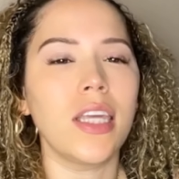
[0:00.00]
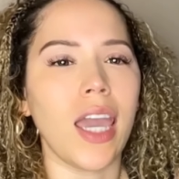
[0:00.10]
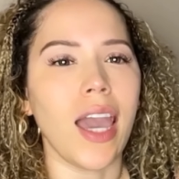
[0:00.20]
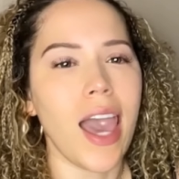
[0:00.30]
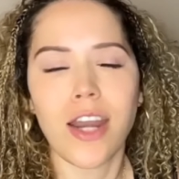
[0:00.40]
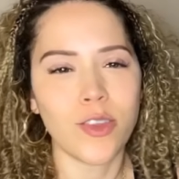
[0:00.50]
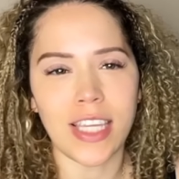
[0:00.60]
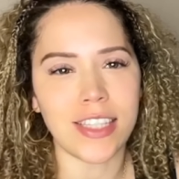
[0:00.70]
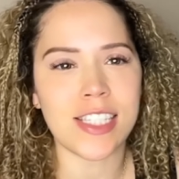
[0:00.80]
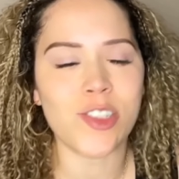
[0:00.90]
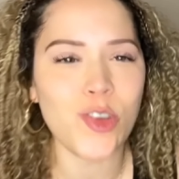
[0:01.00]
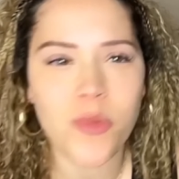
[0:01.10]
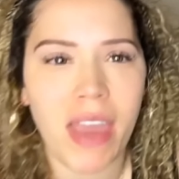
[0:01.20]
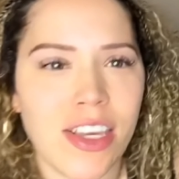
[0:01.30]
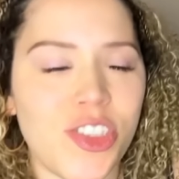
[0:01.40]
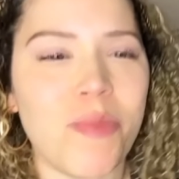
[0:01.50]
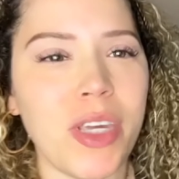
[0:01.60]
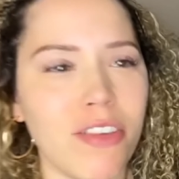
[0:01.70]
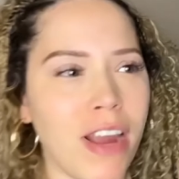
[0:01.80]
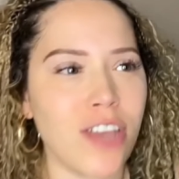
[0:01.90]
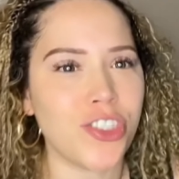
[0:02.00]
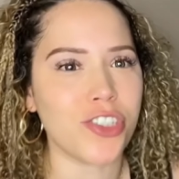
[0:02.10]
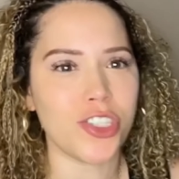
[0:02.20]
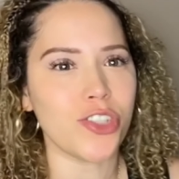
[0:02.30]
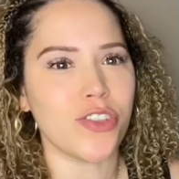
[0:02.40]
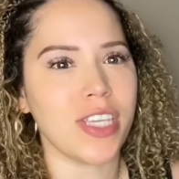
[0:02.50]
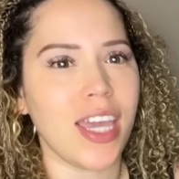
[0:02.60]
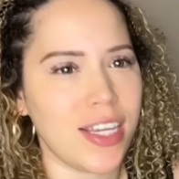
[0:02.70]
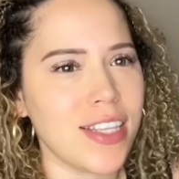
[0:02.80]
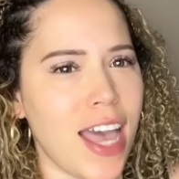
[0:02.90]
Yeah, I don't think this new man should be around your children yet.